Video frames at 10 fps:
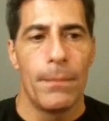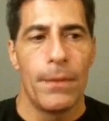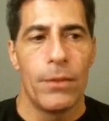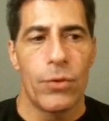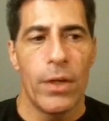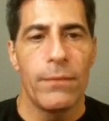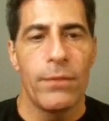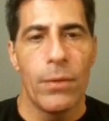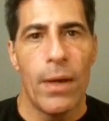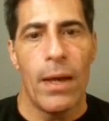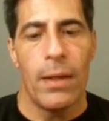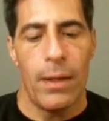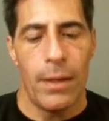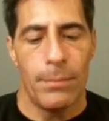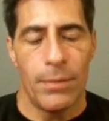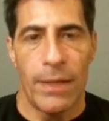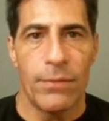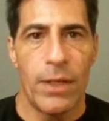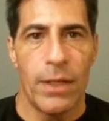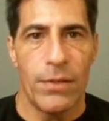TradingView had a Black
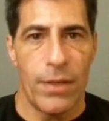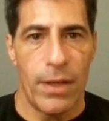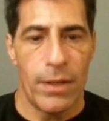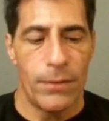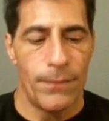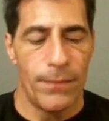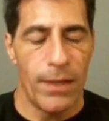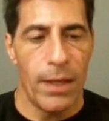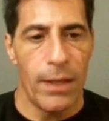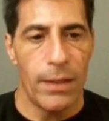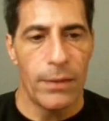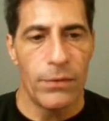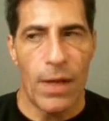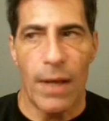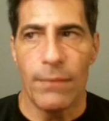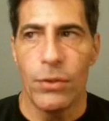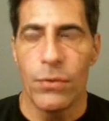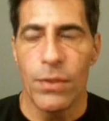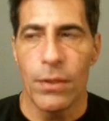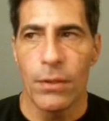Friday sale and I've
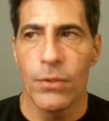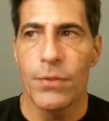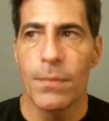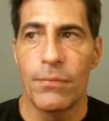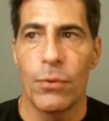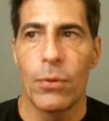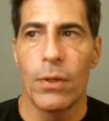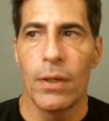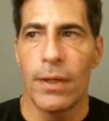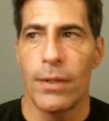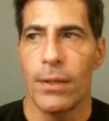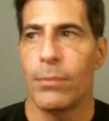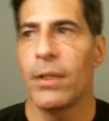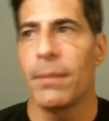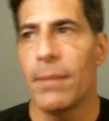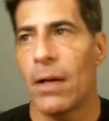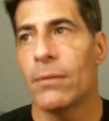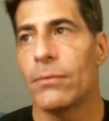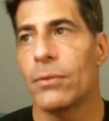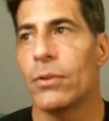used their alerts before and they're pretty
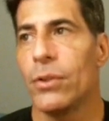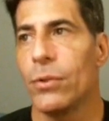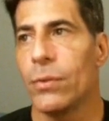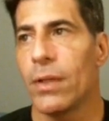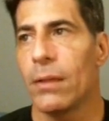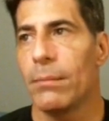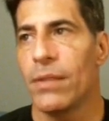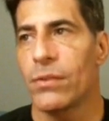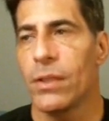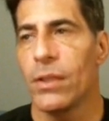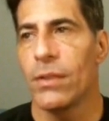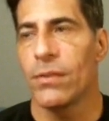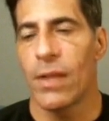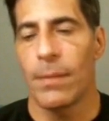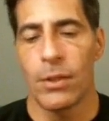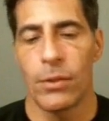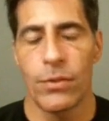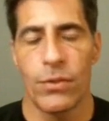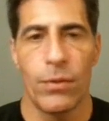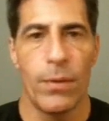powerful. You can basically set up
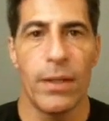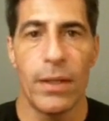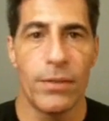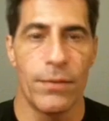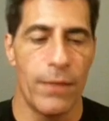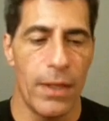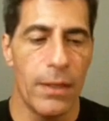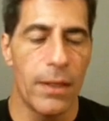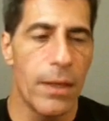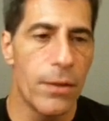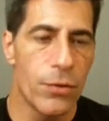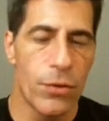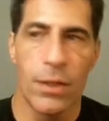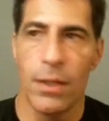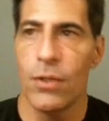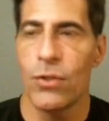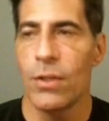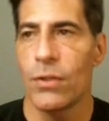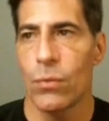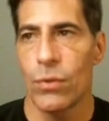alerts to any kinds of indicators or
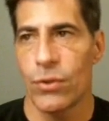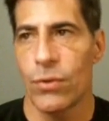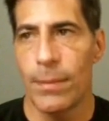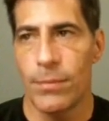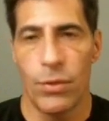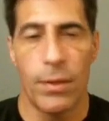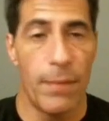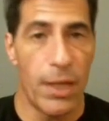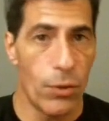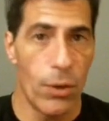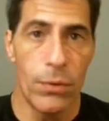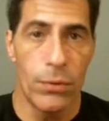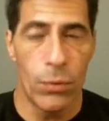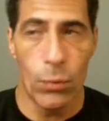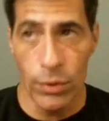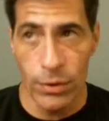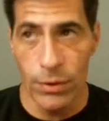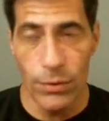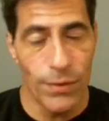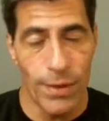conditions or scripts. You can make your own, or you can
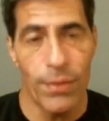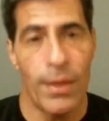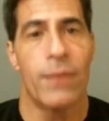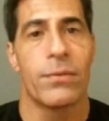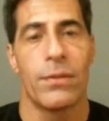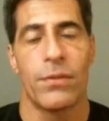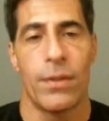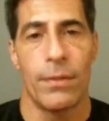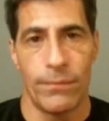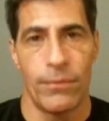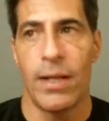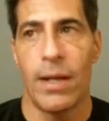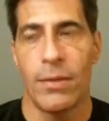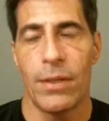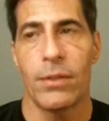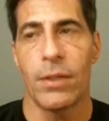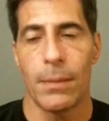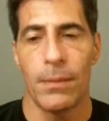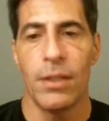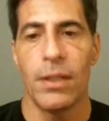use the thousands that are free out there in the
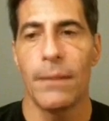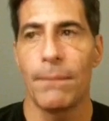community.